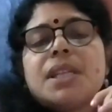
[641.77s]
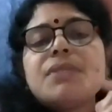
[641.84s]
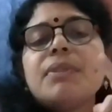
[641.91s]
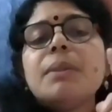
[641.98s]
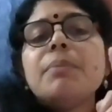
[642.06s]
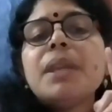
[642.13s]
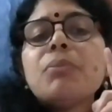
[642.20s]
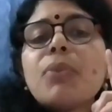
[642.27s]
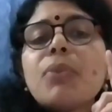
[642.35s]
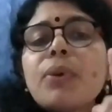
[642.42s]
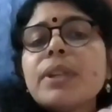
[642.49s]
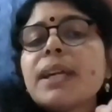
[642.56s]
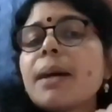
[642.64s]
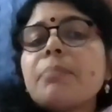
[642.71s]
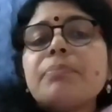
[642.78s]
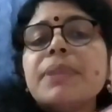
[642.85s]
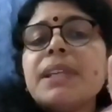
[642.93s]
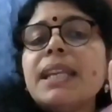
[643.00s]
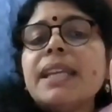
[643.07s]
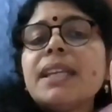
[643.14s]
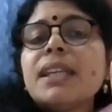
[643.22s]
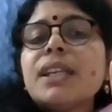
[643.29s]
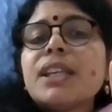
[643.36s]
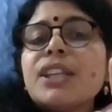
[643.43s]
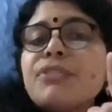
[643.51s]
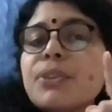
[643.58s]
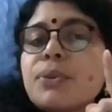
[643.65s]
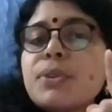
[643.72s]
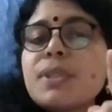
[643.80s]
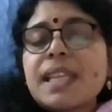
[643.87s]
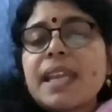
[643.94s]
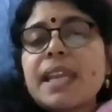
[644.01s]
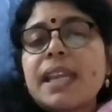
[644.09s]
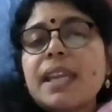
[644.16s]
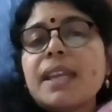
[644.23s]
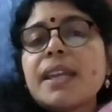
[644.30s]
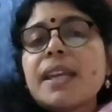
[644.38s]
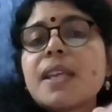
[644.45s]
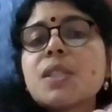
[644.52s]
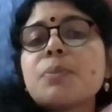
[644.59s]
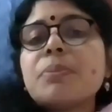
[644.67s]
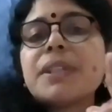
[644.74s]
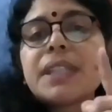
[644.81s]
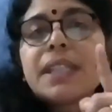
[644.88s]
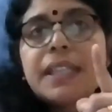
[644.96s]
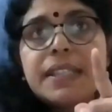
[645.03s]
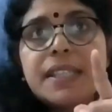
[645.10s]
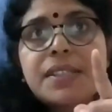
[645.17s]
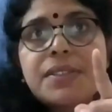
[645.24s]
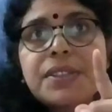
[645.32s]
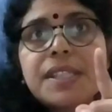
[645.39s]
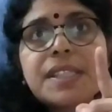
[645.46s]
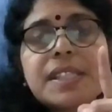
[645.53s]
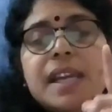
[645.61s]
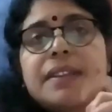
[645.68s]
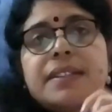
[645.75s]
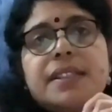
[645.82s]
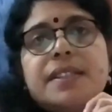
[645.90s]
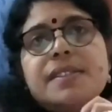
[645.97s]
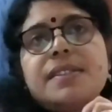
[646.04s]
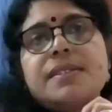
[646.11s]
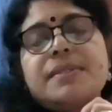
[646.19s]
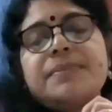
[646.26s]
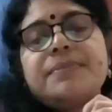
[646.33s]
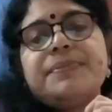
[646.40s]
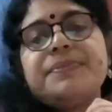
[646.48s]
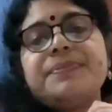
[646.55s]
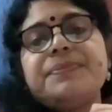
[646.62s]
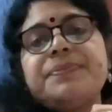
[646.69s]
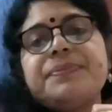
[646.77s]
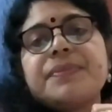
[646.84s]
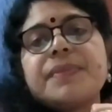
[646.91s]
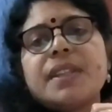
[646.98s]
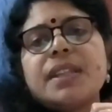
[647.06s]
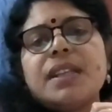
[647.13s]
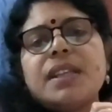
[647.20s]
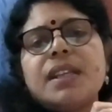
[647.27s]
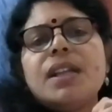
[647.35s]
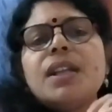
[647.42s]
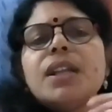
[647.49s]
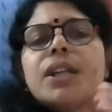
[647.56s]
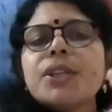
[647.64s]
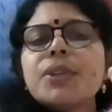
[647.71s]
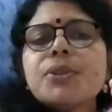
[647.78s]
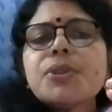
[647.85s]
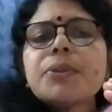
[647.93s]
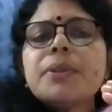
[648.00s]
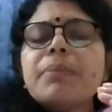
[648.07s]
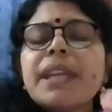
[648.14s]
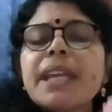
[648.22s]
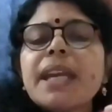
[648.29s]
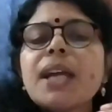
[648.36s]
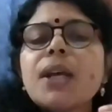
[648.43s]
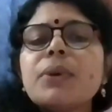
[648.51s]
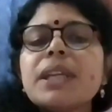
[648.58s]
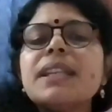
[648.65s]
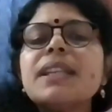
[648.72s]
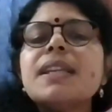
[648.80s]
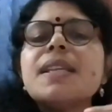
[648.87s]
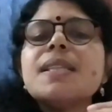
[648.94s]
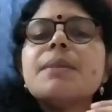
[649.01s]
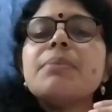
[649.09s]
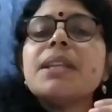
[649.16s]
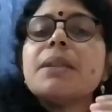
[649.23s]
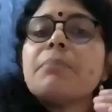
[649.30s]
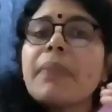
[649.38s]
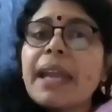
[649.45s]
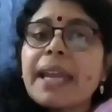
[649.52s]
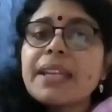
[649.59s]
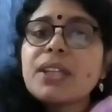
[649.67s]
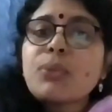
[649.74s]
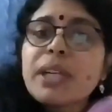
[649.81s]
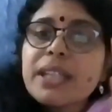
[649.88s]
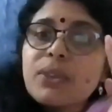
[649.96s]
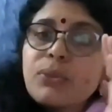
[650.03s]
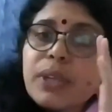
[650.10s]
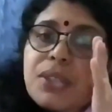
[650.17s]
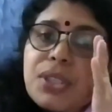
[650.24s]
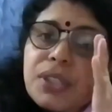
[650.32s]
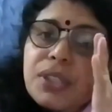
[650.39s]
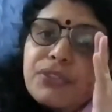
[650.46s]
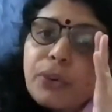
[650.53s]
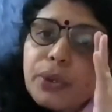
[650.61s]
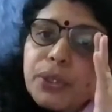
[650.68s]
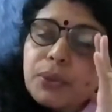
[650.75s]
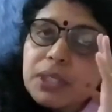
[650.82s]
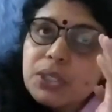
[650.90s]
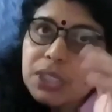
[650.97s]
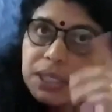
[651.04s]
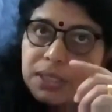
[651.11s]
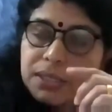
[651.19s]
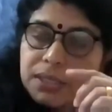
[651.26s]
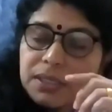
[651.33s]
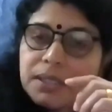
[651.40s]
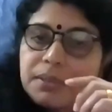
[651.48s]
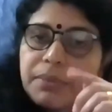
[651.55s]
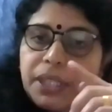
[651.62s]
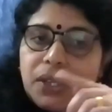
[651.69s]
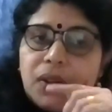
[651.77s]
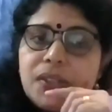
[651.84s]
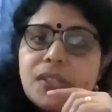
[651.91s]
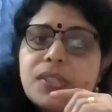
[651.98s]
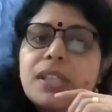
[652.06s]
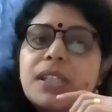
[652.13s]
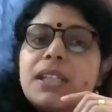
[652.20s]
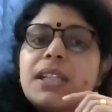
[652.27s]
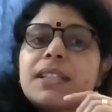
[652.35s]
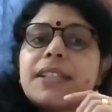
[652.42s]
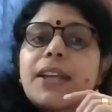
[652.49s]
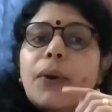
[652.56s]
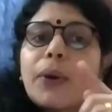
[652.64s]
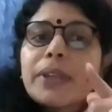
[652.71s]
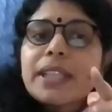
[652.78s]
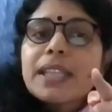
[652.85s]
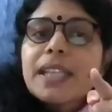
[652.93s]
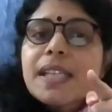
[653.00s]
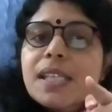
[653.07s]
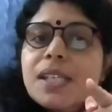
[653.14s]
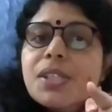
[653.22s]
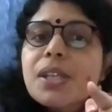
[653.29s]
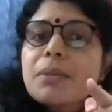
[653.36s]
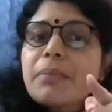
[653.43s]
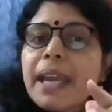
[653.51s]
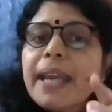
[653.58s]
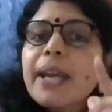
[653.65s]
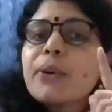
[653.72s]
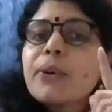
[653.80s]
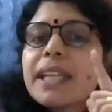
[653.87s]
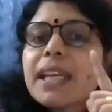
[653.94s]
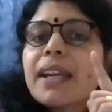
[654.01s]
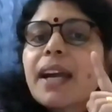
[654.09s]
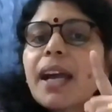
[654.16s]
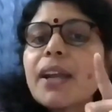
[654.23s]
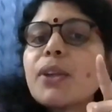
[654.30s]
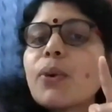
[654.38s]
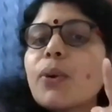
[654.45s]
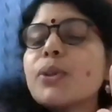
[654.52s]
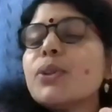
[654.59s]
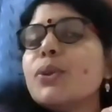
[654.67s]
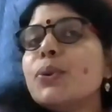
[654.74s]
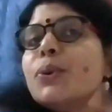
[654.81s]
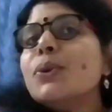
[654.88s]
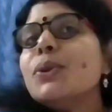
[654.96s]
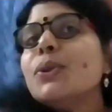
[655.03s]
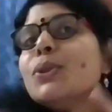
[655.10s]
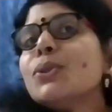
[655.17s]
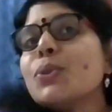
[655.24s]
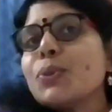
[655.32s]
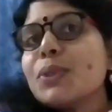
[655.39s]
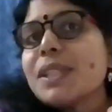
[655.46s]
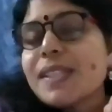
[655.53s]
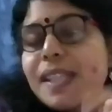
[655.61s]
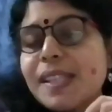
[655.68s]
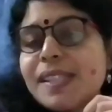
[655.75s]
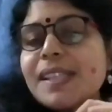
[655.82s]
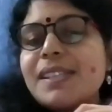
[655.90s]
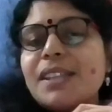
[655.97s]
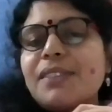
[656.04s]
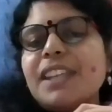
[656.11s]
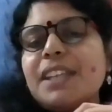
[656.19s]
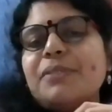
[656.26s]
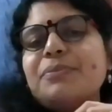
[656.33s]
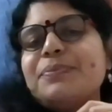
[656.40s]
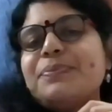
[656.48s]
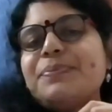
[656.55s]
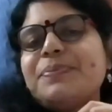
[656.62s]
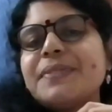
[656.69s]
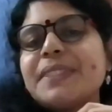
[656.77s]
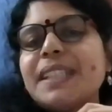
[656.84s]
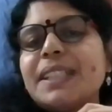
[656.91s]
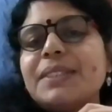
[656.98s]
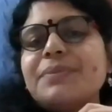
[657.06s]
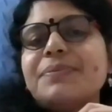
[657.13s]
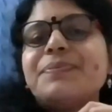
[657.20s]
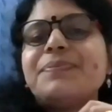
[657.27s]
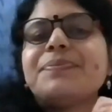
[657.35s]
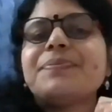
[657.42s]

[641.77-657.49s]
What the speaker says: It will be more appealing if you say as per industry standards. You should behave in a disciplined manner while waiting for your turn because the organization may have an eye on you through the CCTV. Okay.